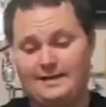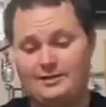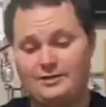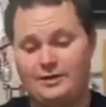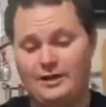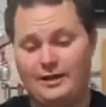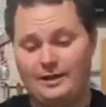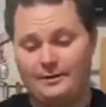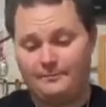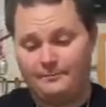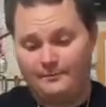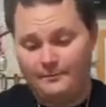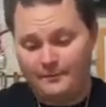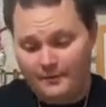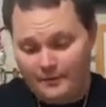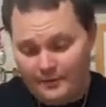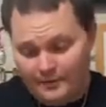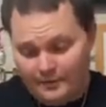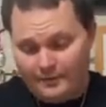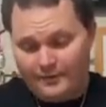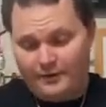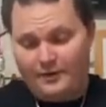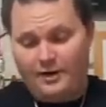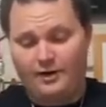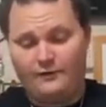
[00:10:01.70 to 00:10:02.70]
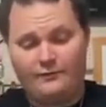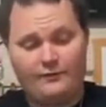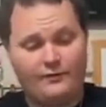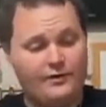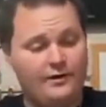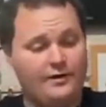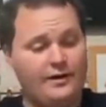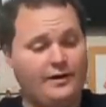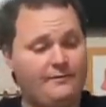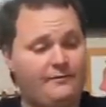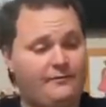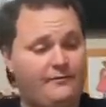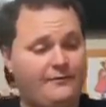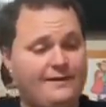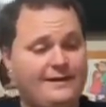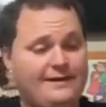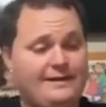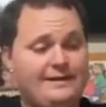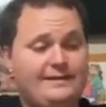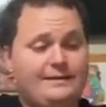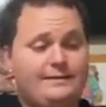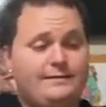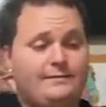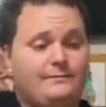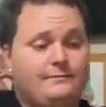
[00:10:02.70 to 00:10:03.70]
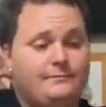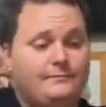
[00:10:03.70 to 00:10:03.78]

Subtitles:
you got to cover it up for heat.